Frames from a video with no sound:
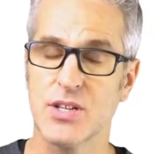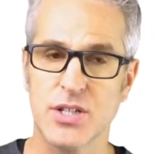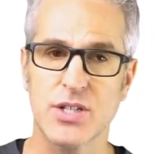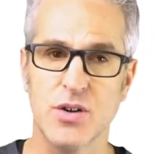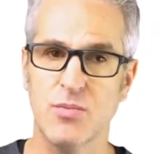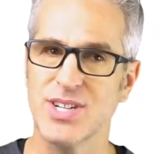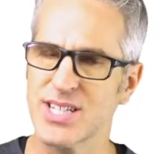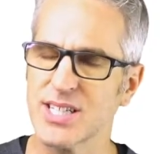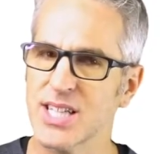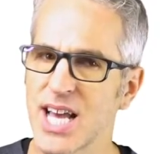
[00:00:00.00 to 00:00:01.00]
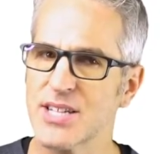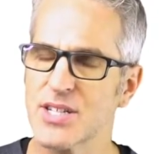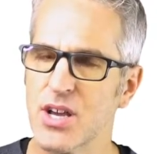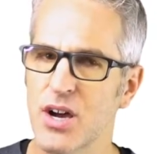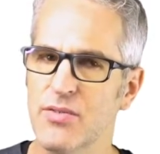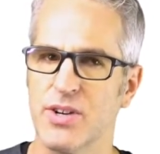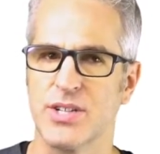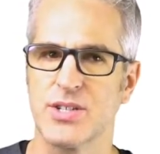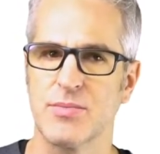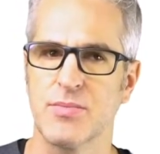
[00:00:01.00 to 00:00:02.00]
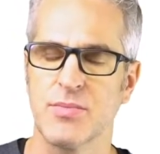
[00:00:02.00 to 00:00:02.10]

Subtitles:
so much less coverage.